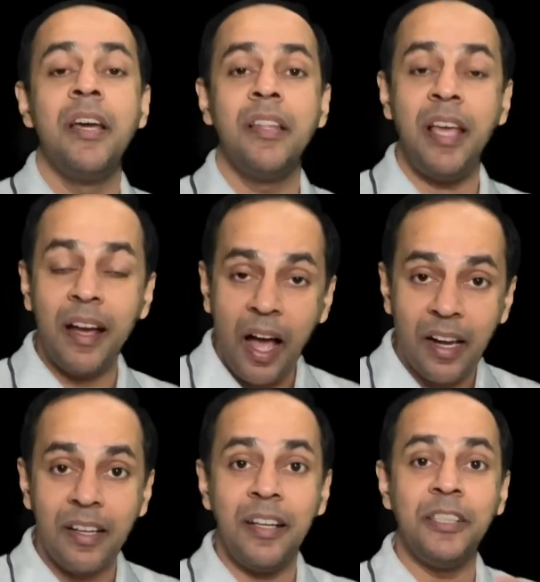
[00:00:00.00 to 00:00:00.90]
Their
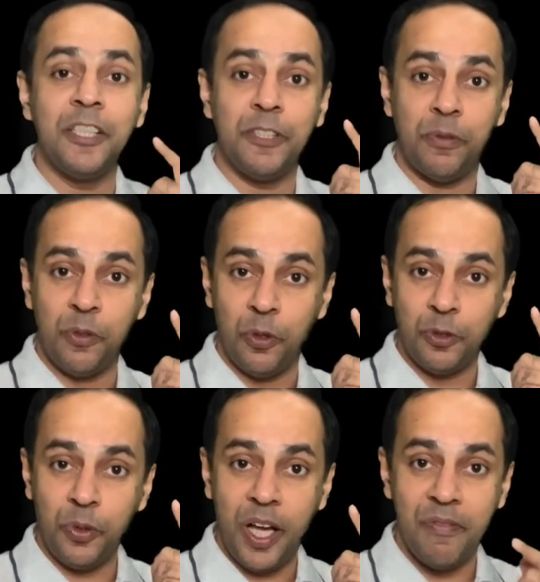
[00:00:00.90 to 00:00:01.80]
guardian angels will go
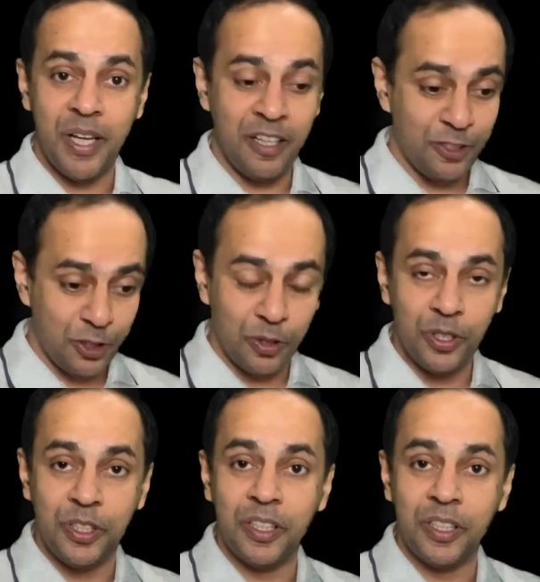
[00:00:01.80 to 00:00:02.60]
to heaven and search